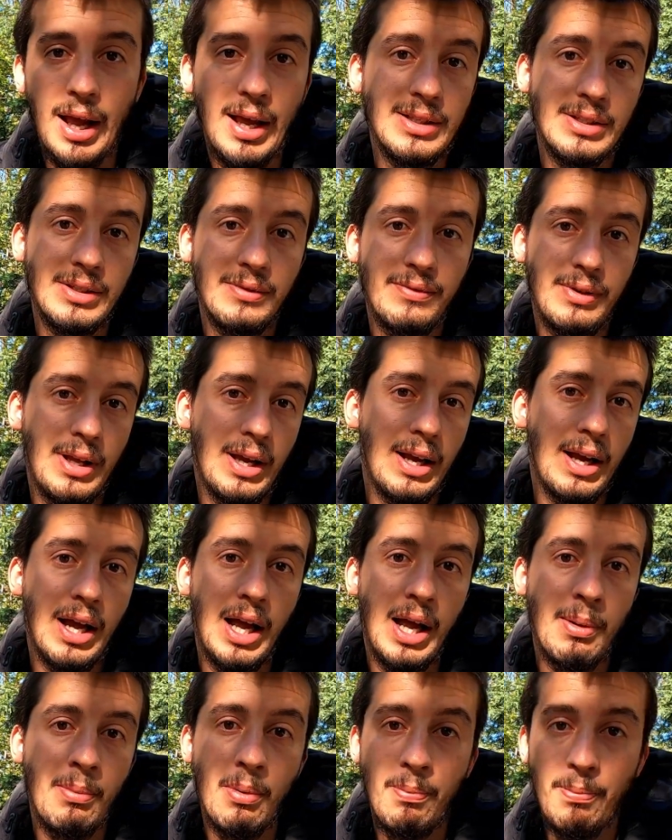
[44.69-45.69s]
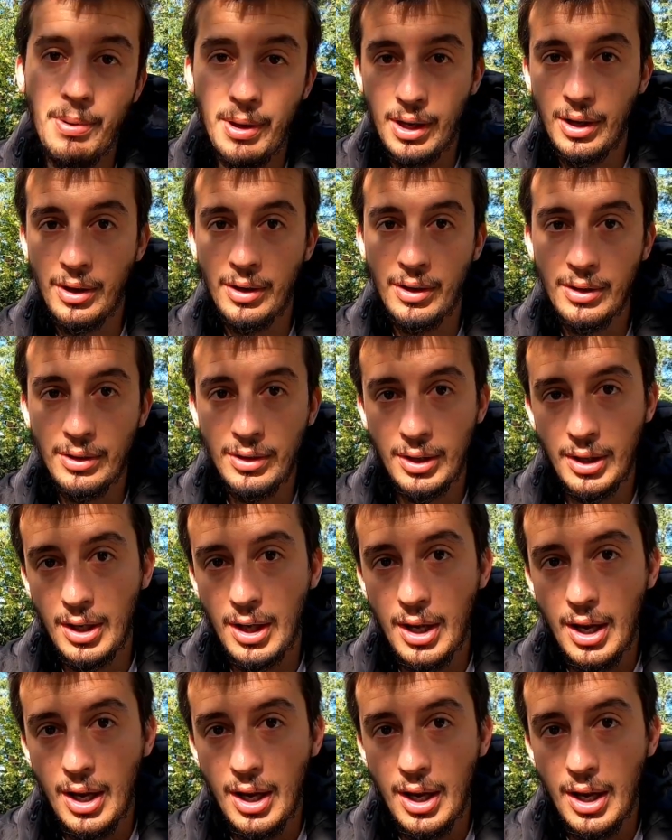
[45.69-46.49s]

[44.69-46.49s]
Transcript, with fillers: as if like I am a beginner,